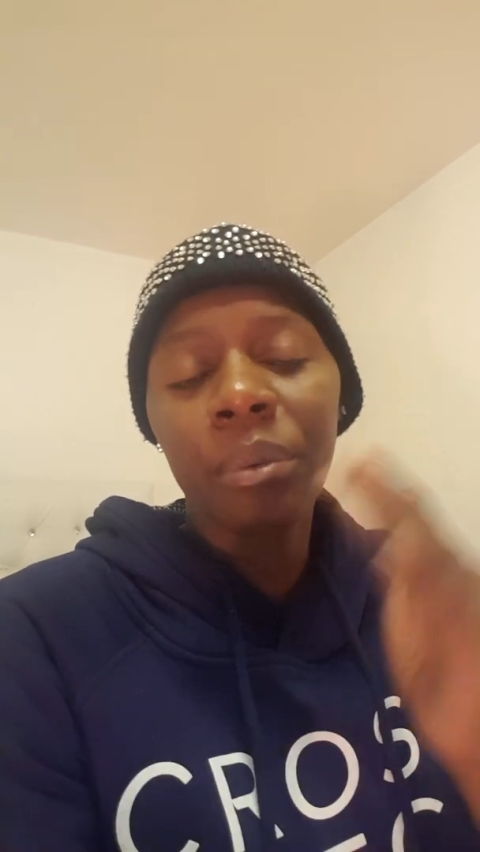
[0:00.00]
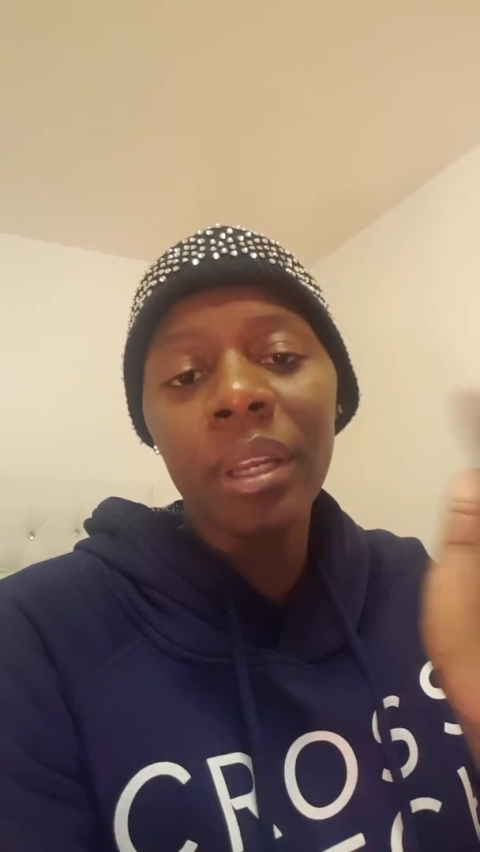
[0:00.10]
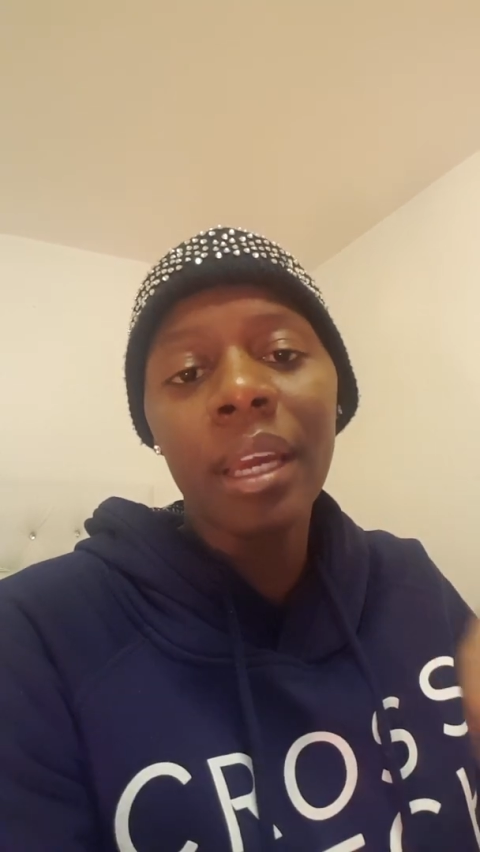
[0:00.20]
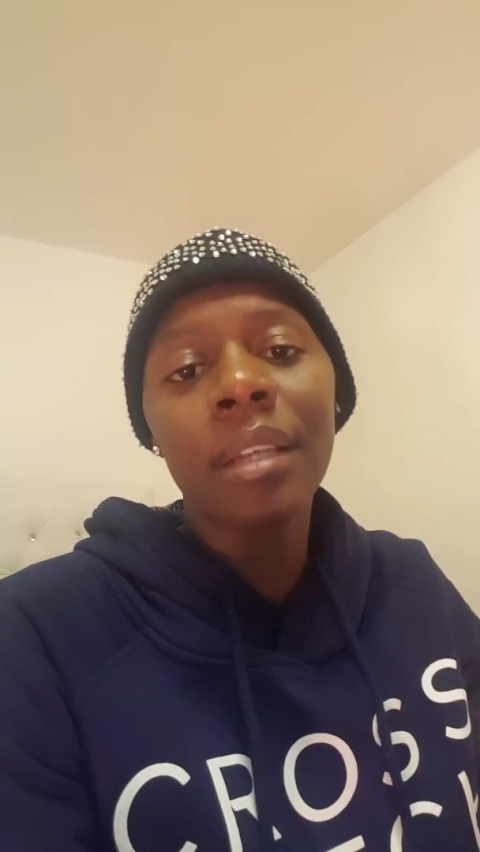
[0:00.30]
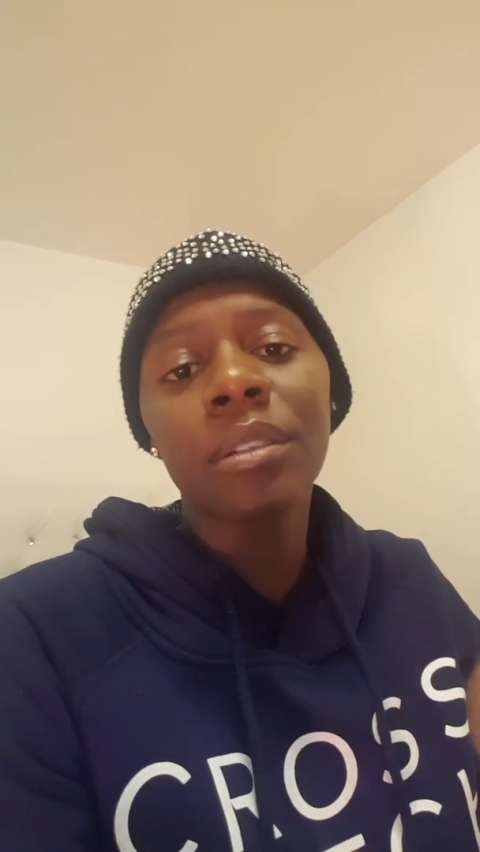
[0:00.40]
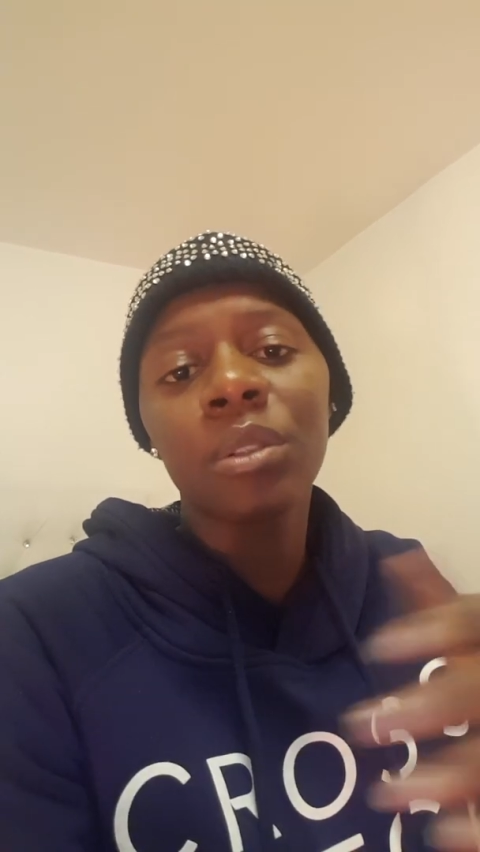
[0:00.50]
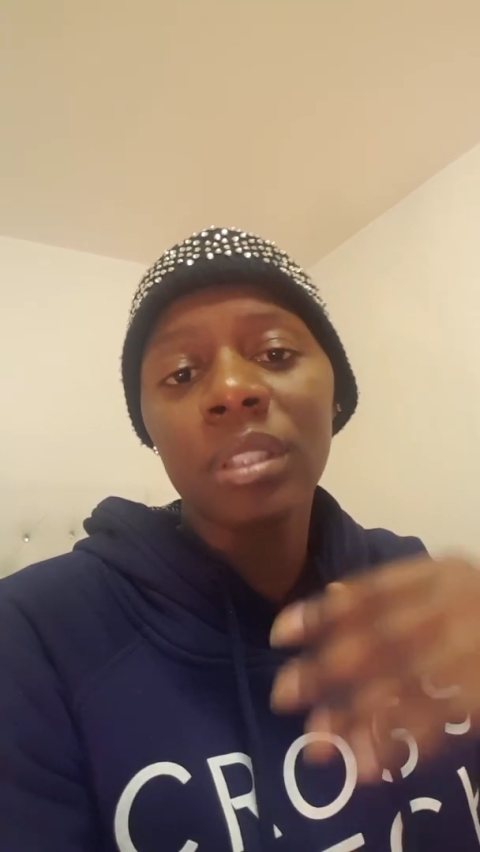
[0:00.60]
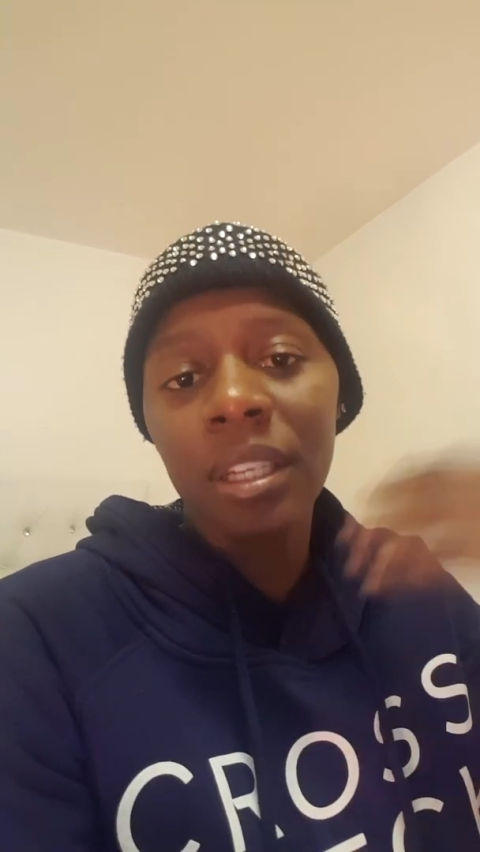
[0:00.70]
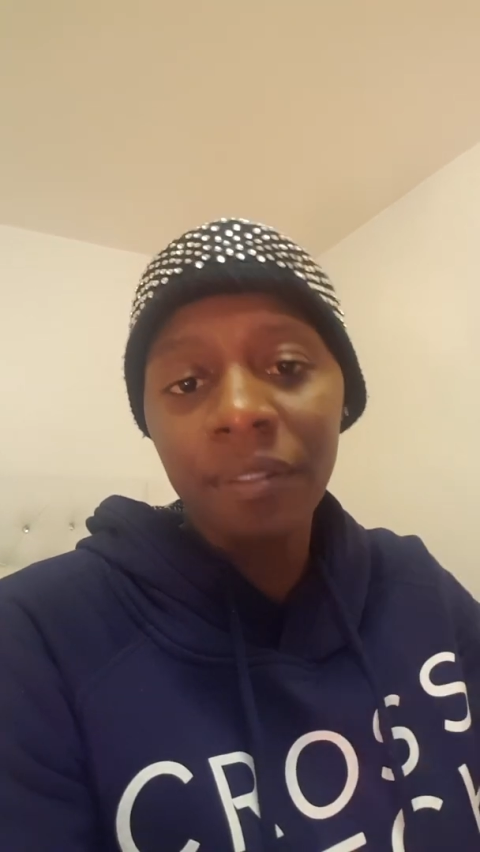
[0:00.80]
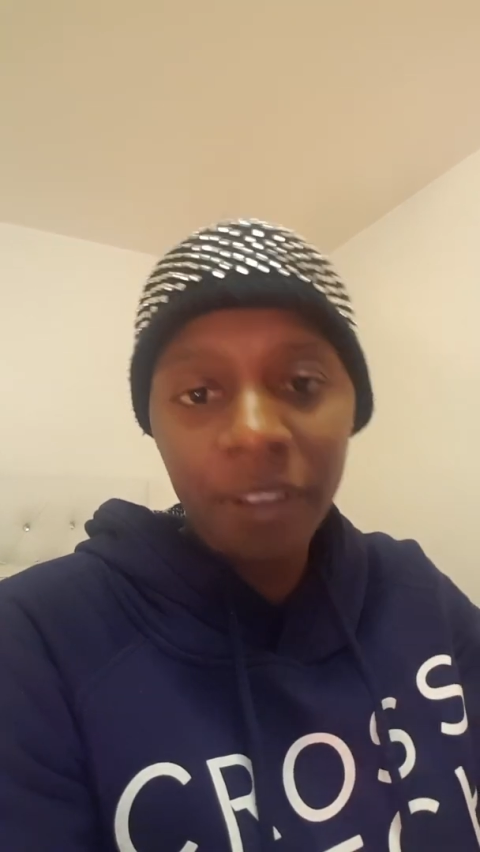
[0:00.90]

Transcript: we get to send